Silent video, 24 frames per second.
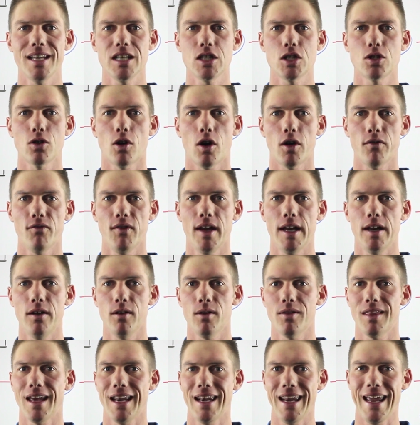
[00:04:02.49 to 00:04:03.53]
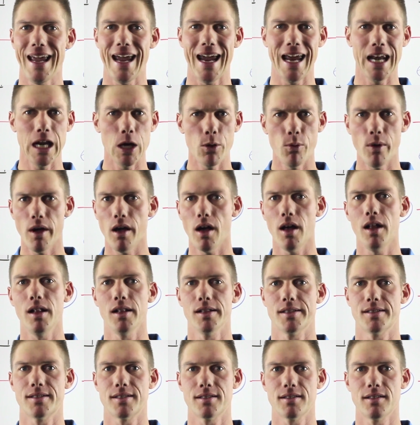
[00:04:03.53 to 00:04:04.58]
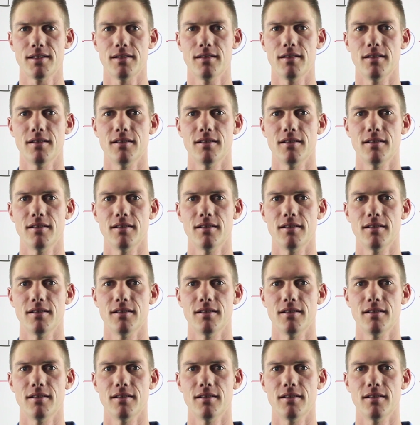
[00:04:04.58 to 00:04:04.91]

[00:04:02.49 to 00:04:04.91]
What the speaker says: this short video than anywhere else.